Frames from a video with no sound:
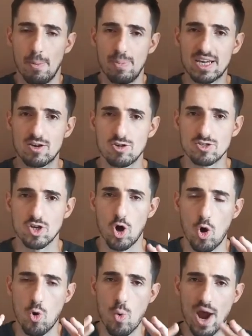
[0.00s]
because
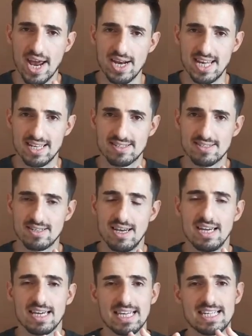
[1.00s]
awareness
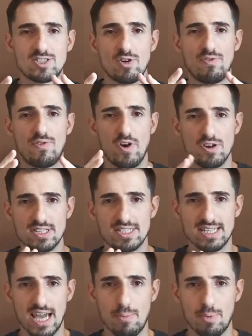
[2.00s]
is the first
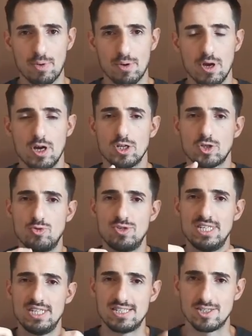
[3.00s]
step to
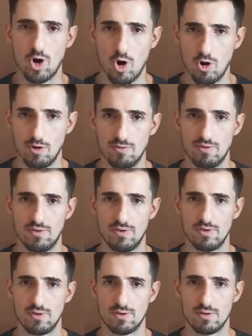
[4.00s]
dissolve
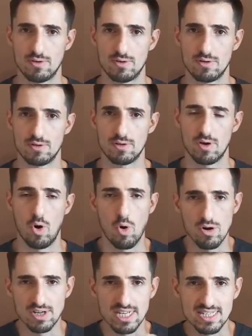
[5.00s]

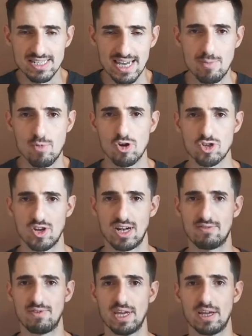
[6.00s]
all this
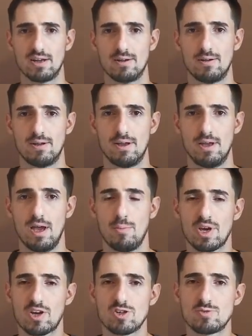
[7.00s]
emotional thing.
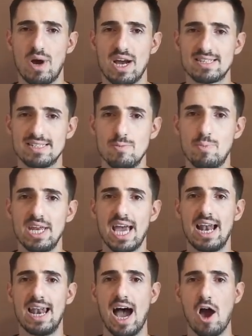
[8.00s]
because by simply
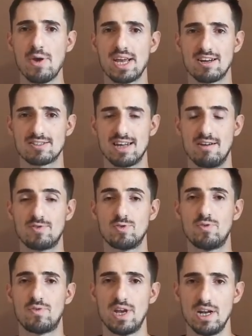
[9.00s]
allowing ourselves to
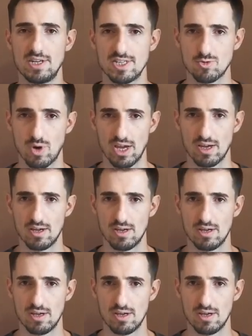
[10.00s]
feel this way